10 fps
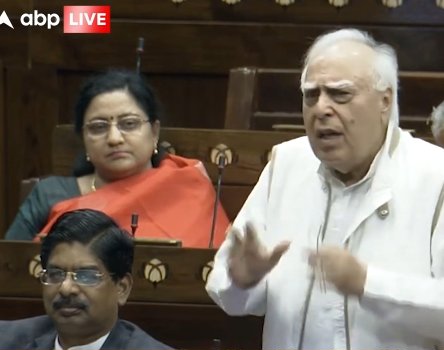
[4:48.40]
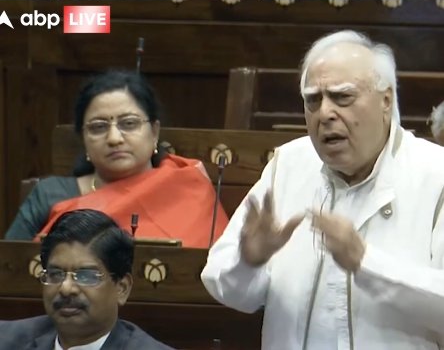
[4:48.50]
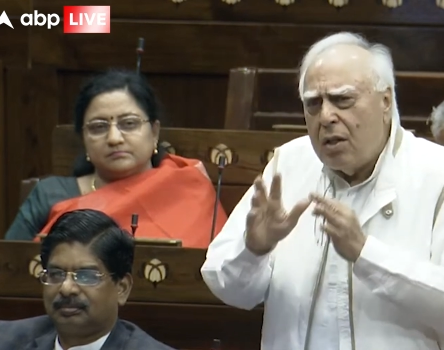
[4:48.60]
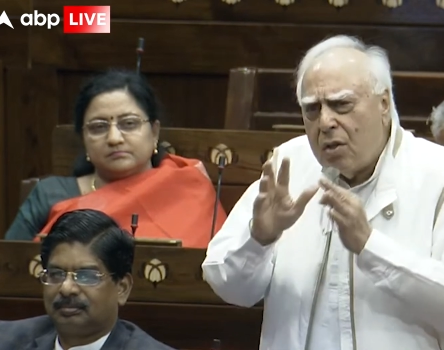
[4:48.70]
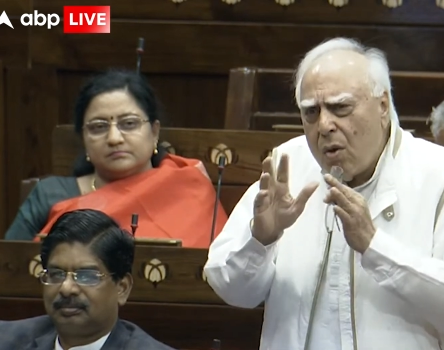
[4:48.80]

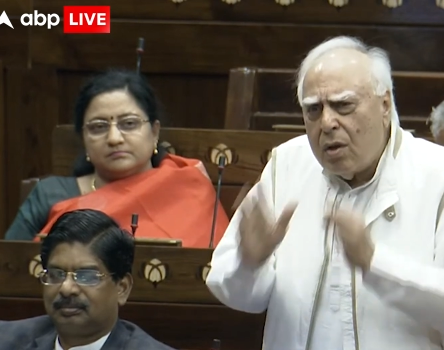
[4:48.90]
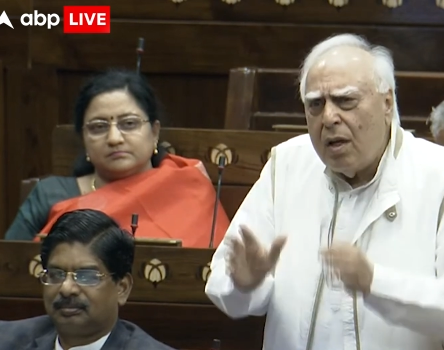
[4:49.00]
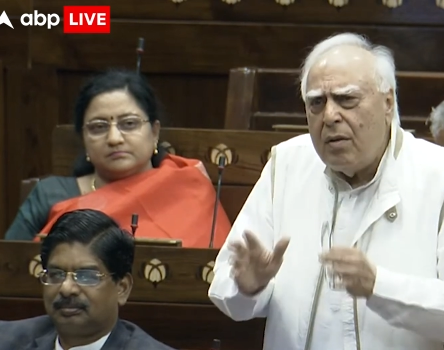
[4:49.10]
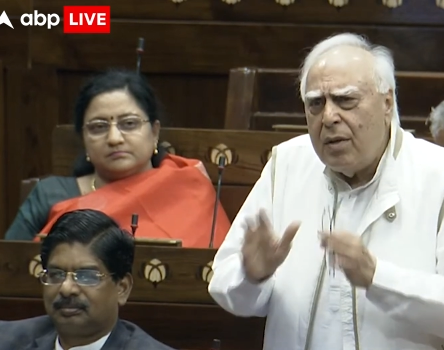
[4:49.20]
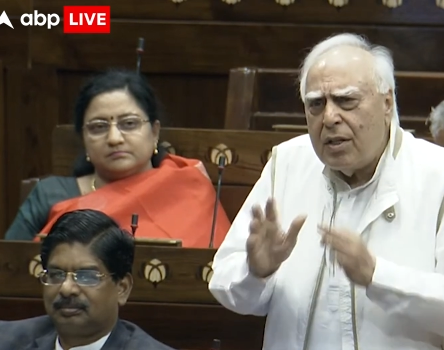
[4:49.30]
Speaker 1: the
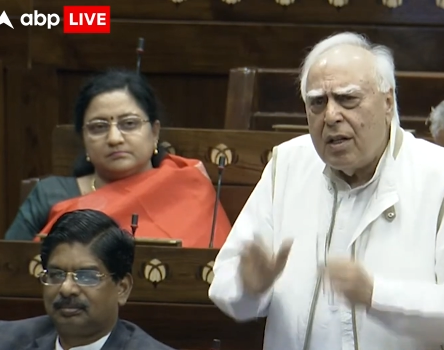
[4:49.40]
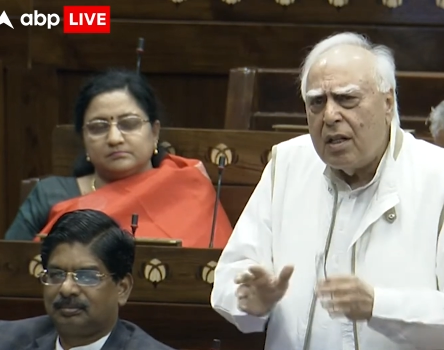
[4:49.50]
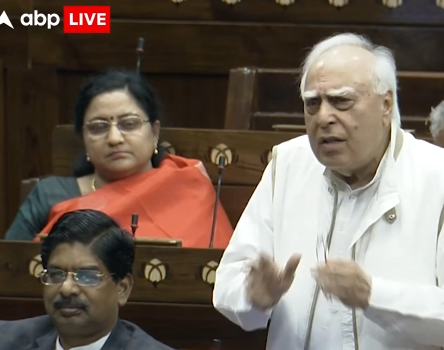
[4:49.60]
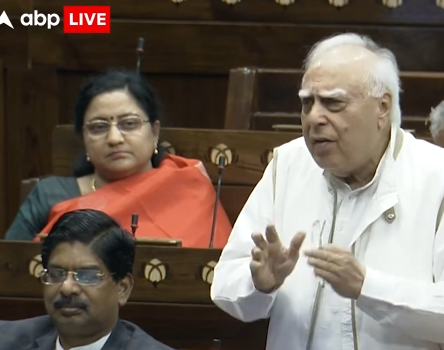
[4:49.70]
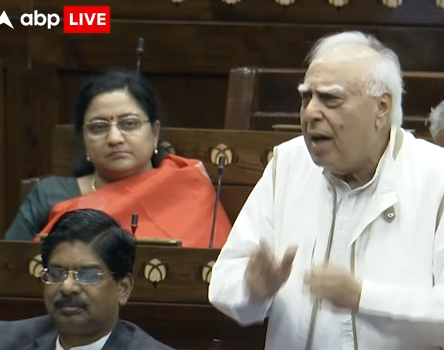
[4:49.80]
total
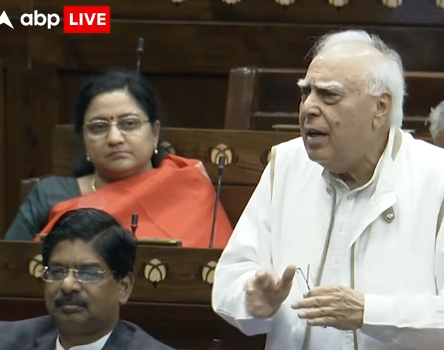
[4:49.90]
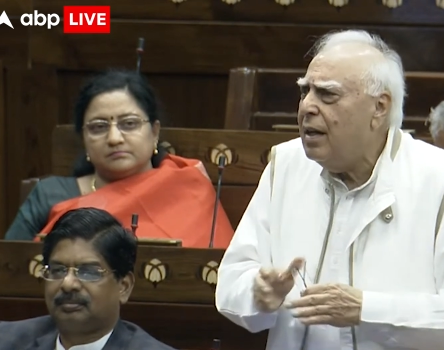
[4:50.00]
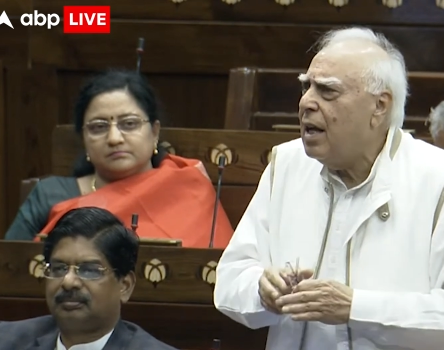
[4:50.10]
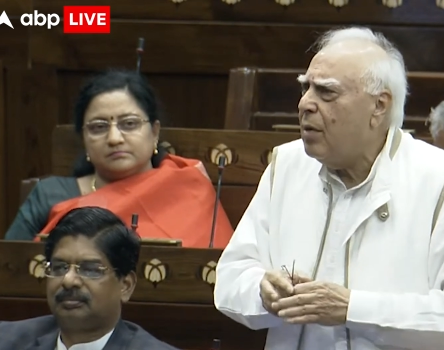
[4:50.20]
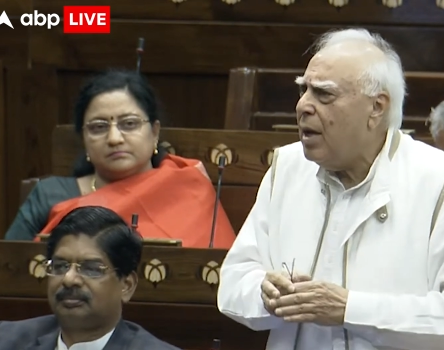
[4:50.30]
research
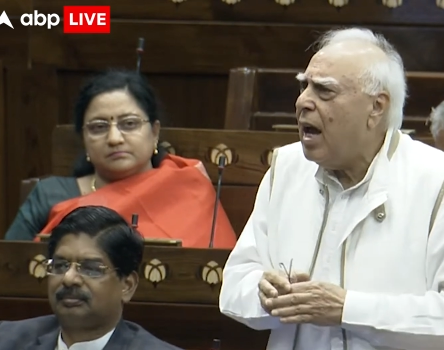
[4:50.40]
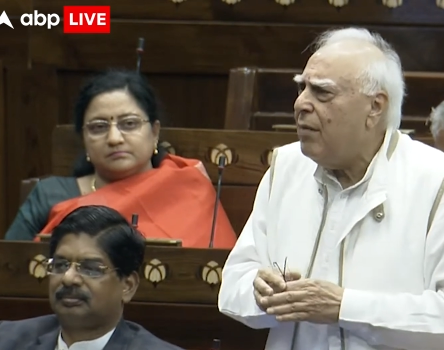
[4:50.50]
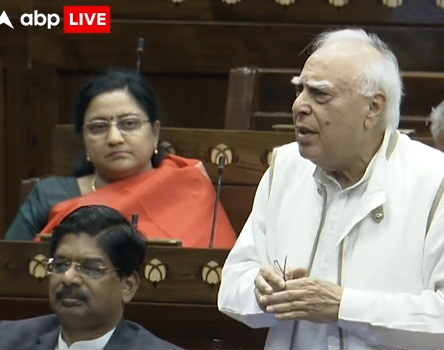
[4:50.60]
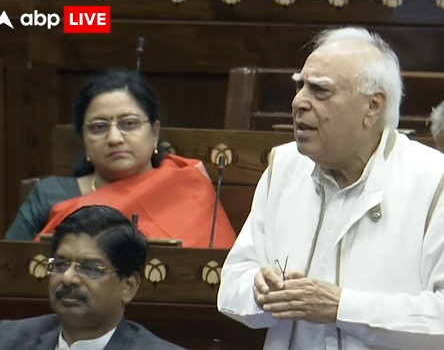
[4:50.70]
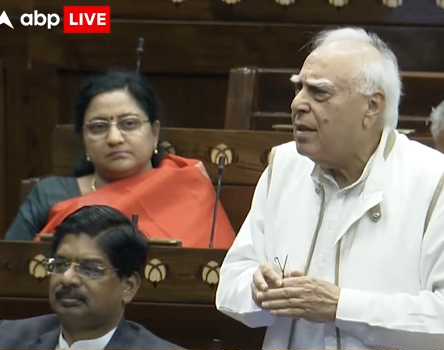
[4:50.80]
funding that we
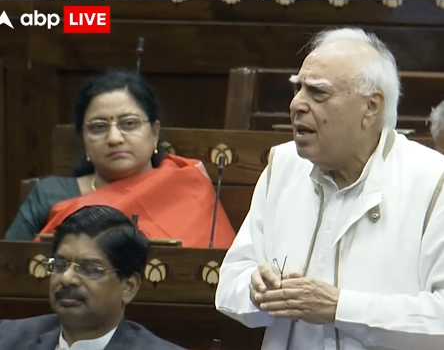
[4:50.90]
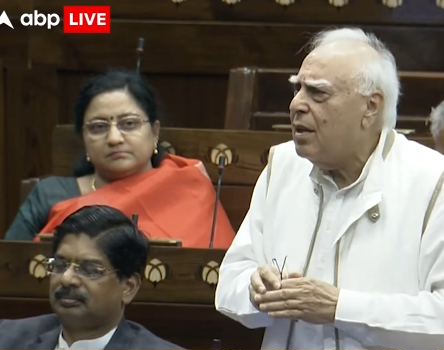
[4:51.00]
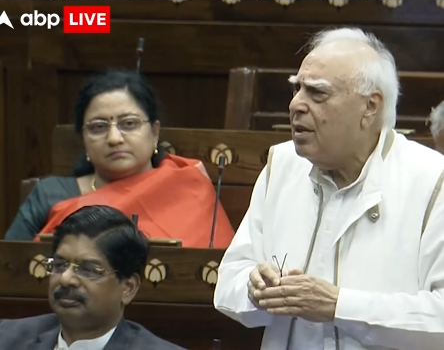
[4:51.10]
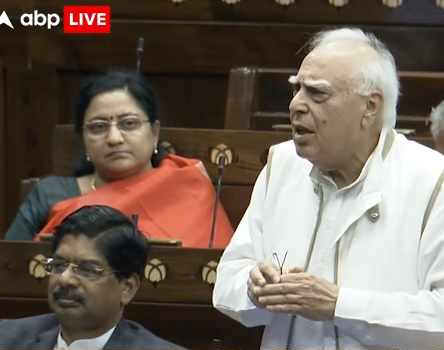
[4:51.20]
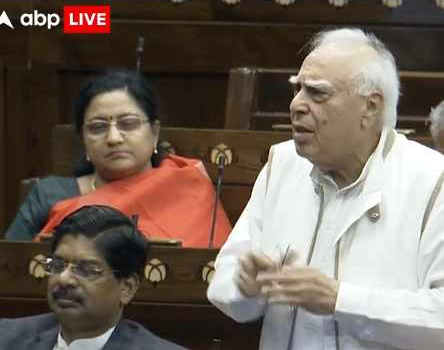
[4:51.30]
have in this
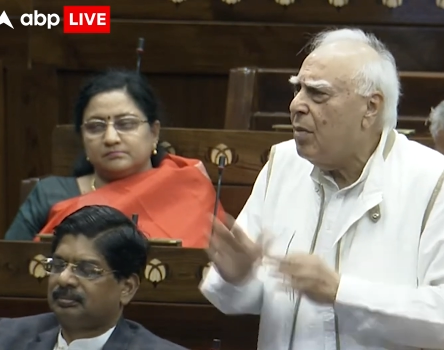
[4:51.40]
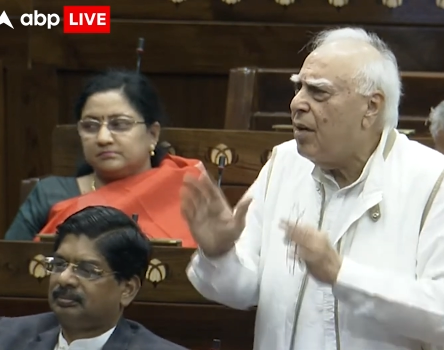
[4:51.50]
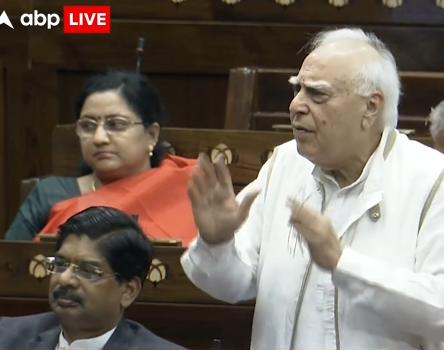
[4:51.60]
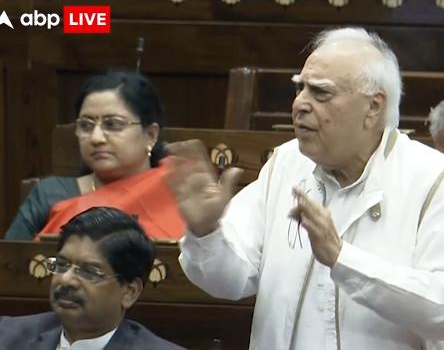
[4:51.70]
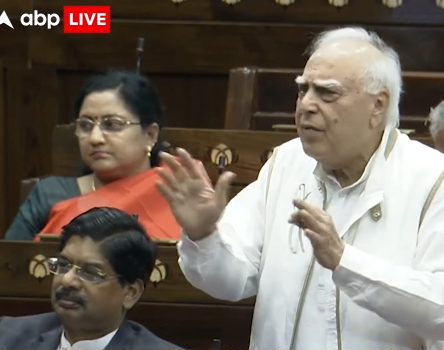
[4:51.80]
country is
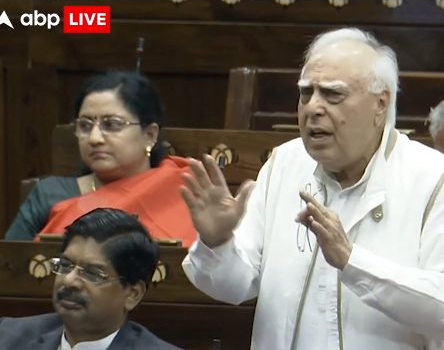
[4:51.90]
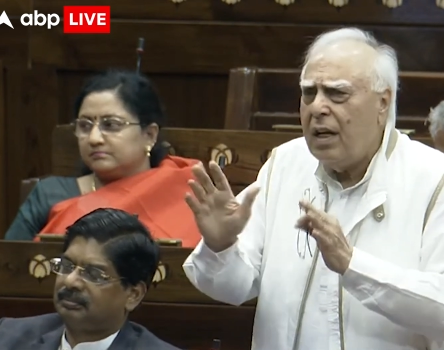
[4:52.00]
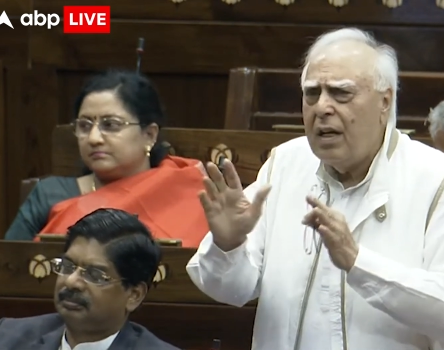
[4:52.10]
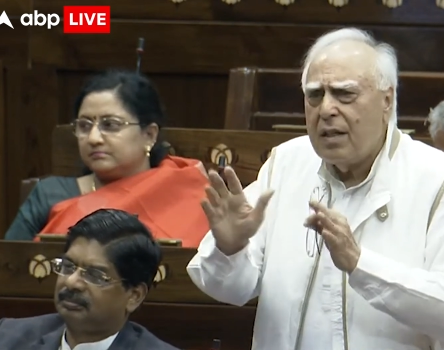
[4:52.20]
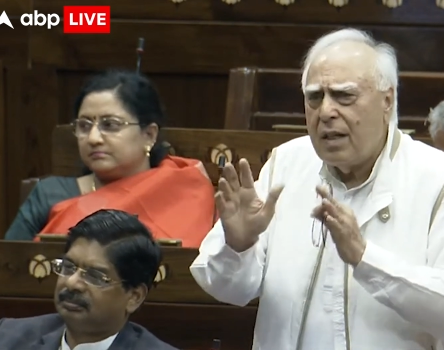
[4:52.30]
about
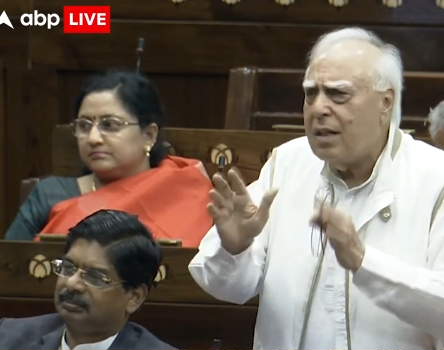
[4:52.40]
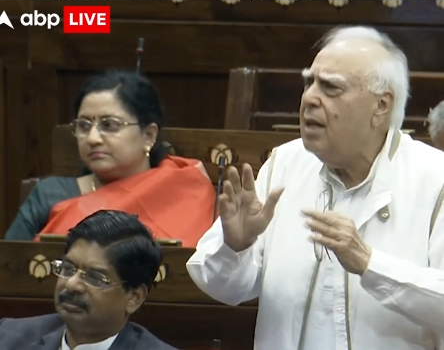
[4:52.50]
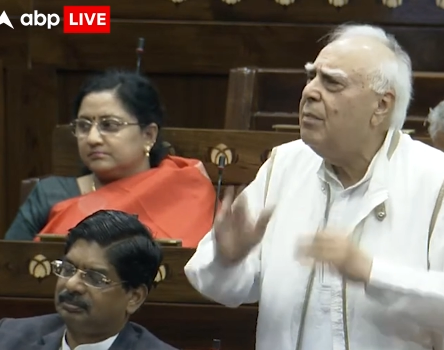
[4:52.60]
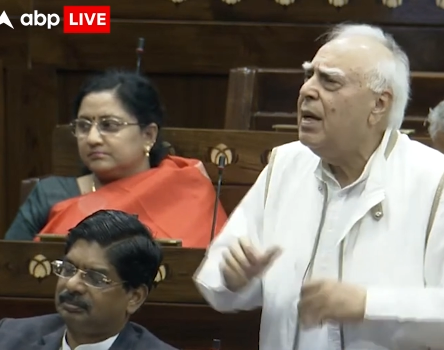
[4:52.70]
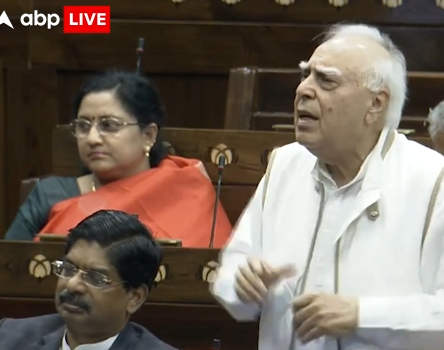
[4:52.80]

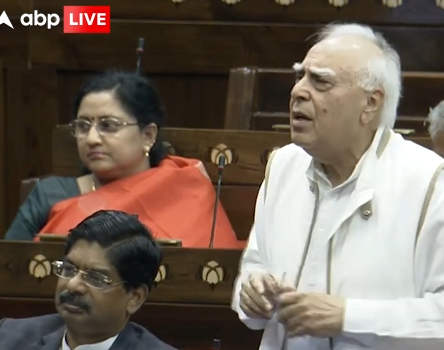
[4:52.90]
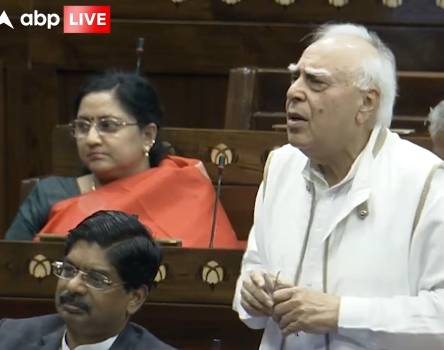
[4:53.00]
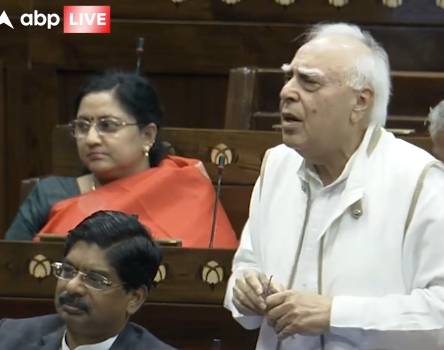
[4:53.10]
$50–60 billion.